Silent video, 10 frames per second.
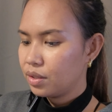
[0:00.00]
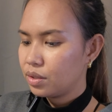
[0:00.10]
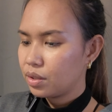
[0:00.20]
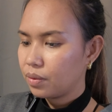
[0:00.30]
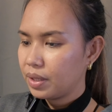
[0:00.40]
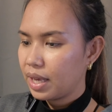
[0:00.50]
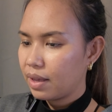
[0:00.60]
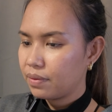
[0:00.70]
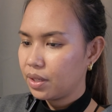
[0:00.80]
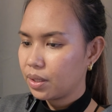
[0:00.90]
So we
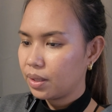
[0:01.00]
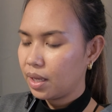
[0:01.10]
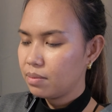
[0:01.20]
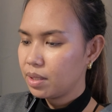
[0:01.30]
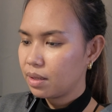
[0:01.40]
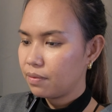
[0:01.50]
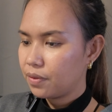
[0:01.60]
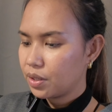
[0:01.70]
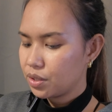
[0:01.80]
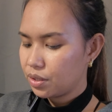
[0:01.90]
have here names and
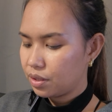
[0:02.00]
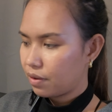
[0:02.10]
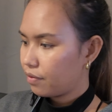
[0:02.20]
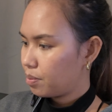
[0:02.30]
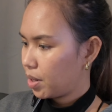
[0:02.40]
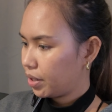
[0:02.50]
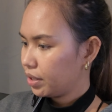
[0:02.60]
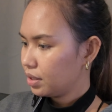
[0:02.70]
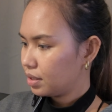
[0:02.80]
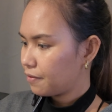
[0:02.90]
functions of
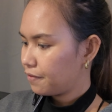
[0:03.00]
parts,